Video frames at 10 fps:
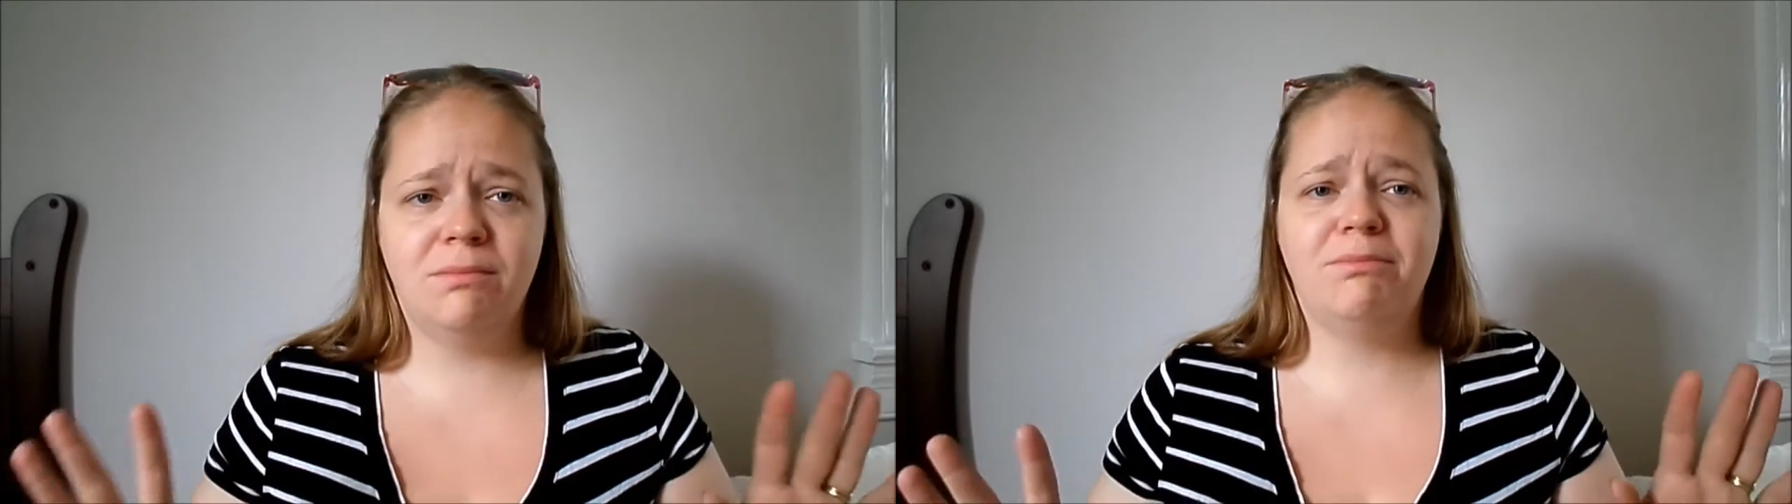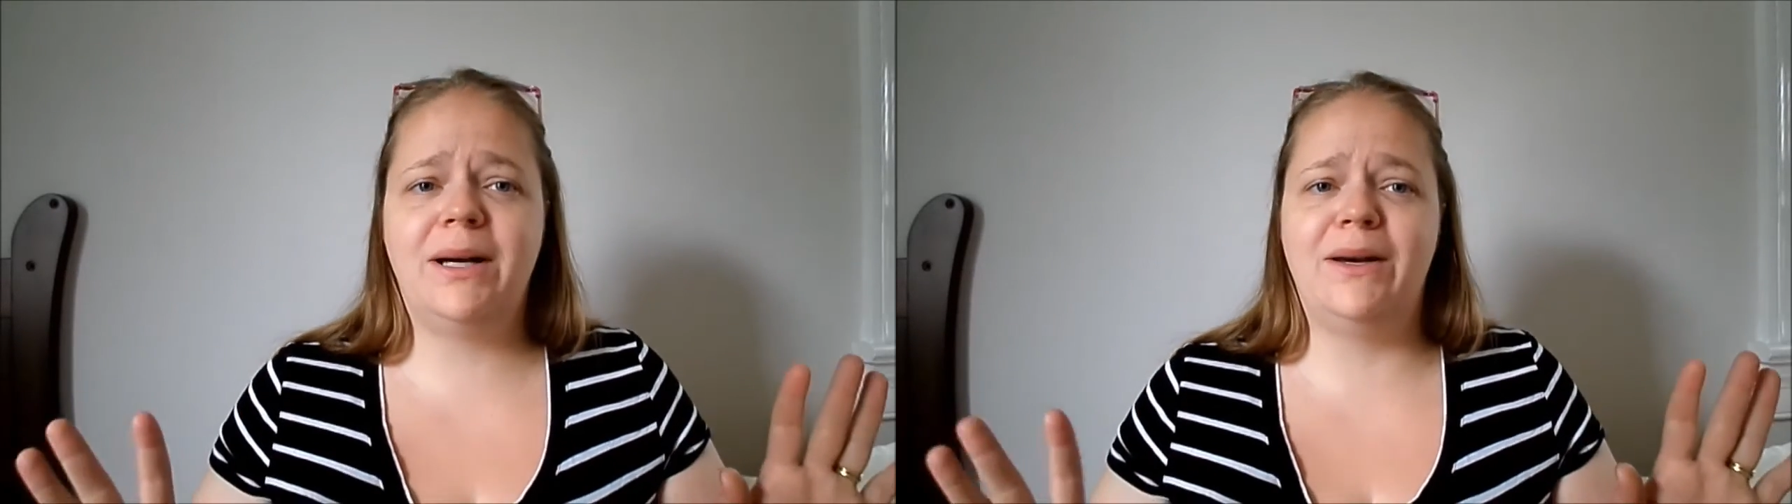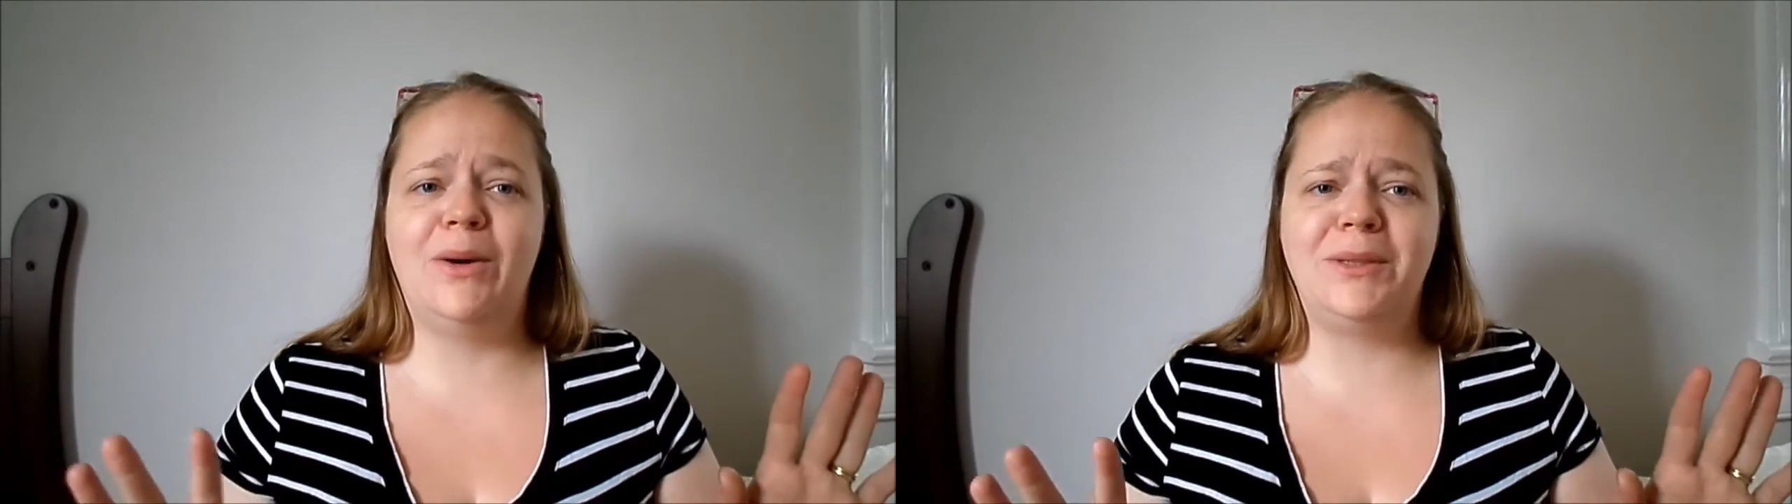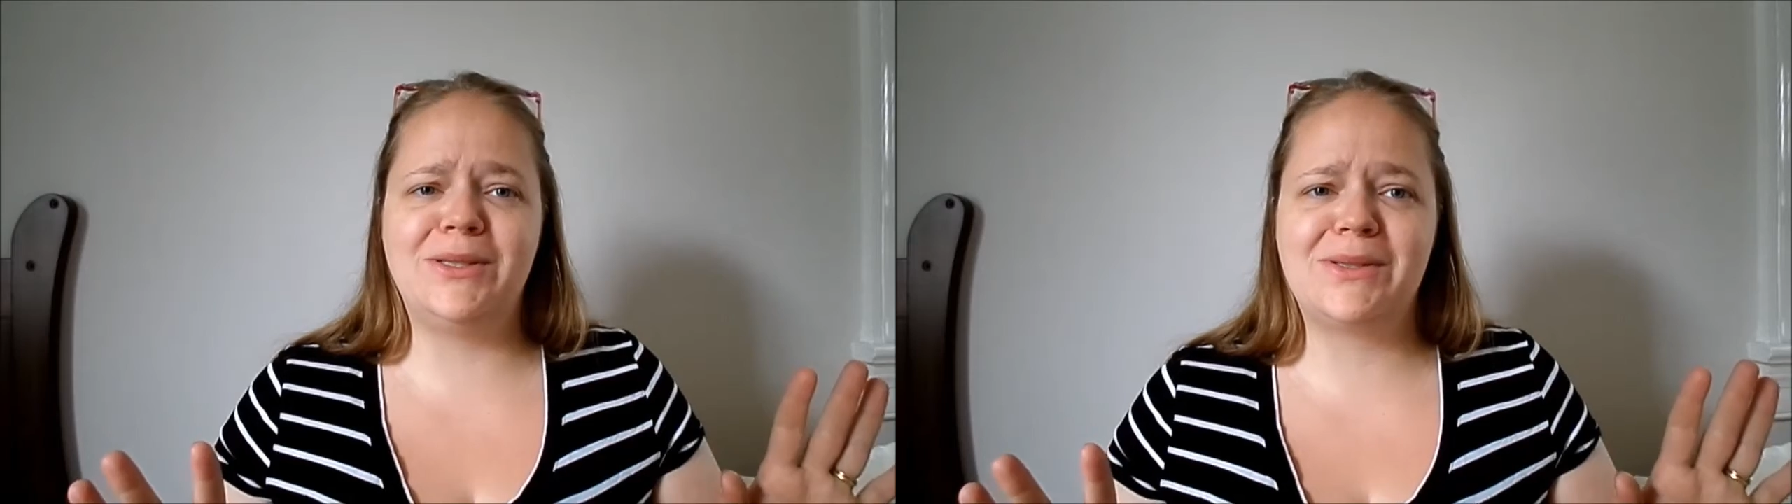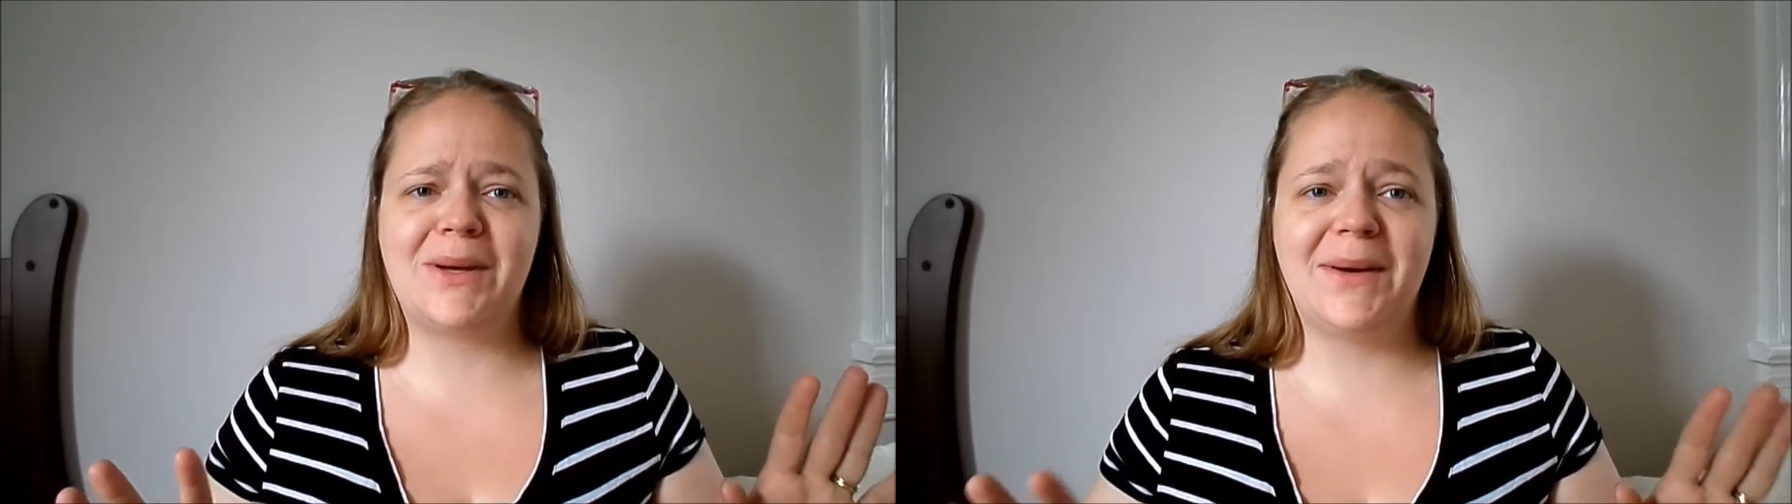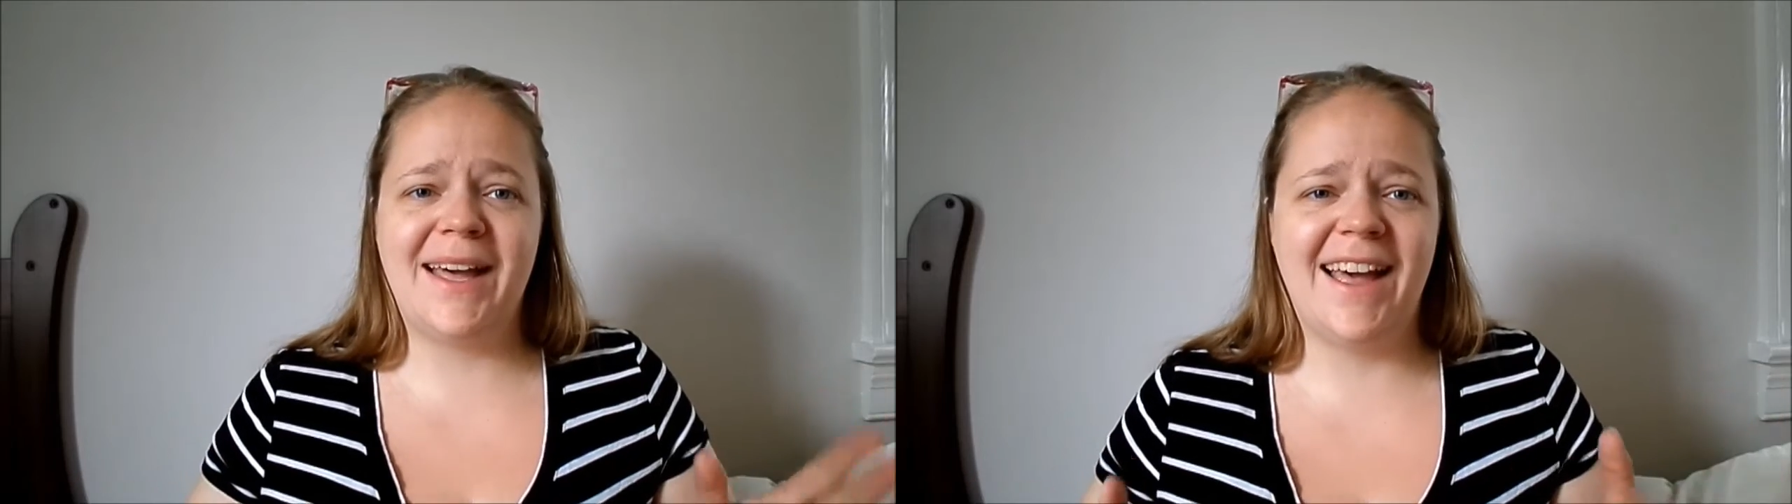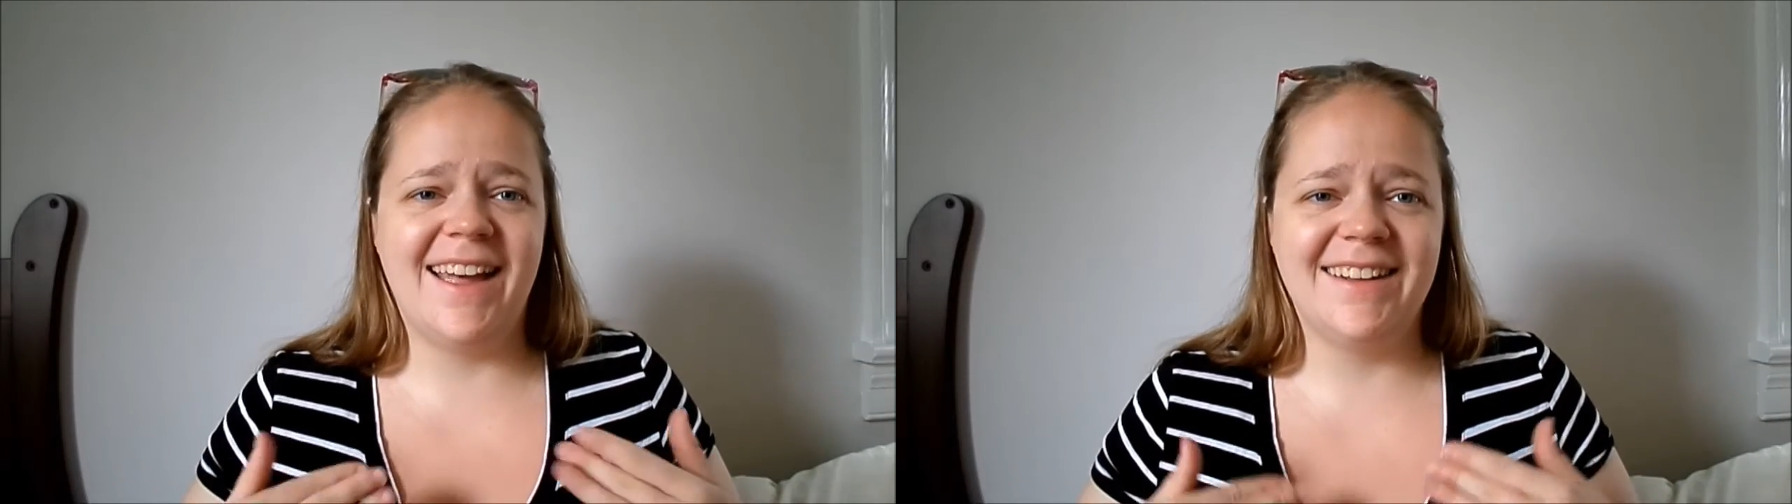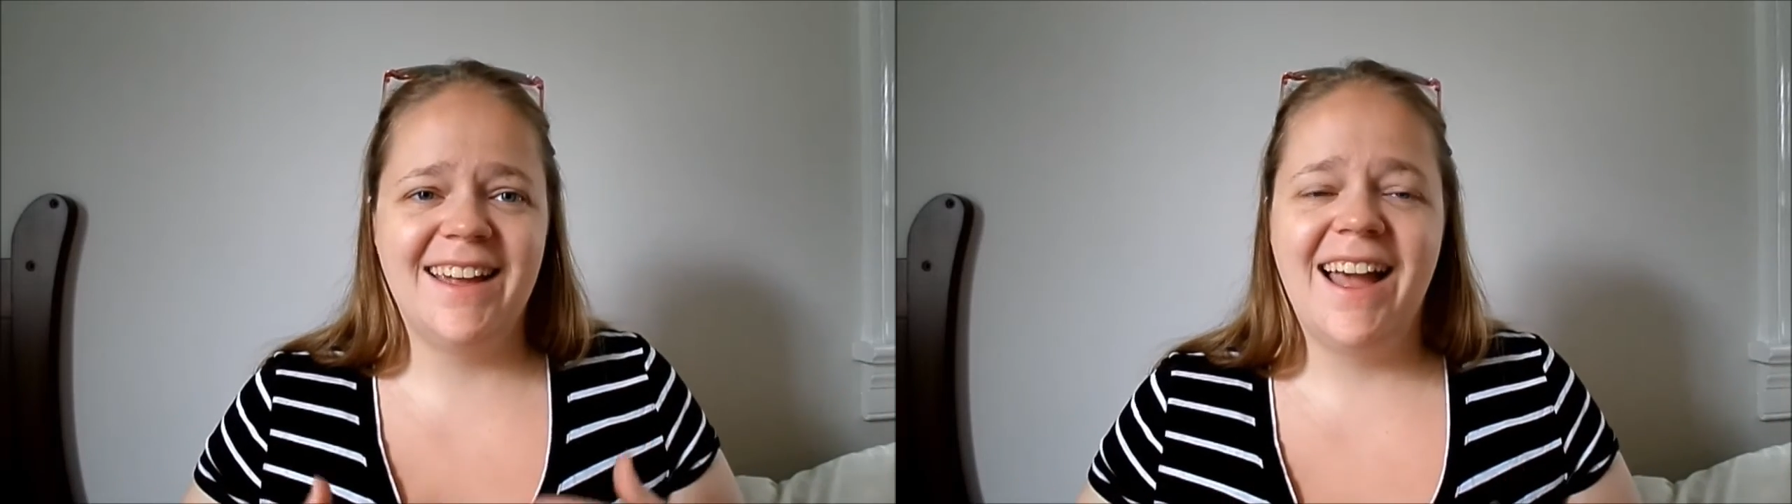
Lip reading: by all means go ahead.